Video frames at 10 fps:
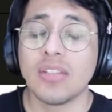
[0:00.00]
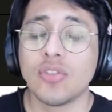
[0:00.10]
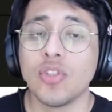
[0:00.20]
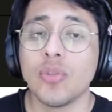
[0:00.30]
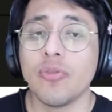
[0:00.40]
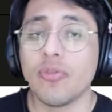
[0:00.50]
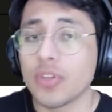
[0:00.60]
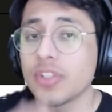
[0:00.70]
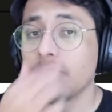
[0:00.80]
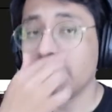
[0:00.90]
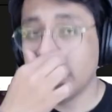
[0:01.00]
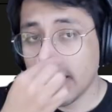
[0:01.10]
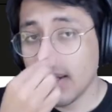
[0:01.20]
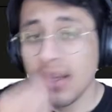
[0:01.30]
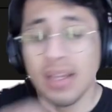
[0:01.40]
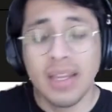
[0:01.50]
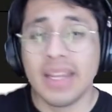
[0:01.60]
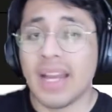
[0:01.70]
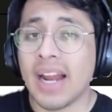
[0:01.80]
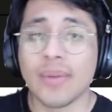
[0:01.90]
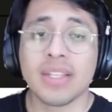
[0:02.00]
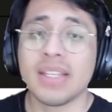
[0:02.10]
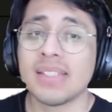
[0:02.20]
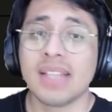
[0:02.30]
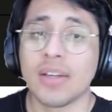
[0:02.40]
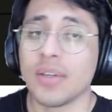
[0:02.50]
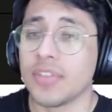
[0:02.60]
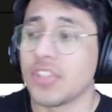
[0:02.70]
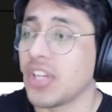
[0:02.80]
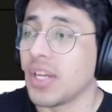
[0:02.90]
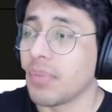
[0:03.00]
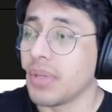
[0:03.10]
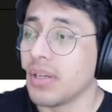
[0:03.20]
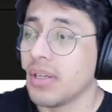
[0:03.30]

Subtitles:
to first begin, I don't think he's that good of a champion.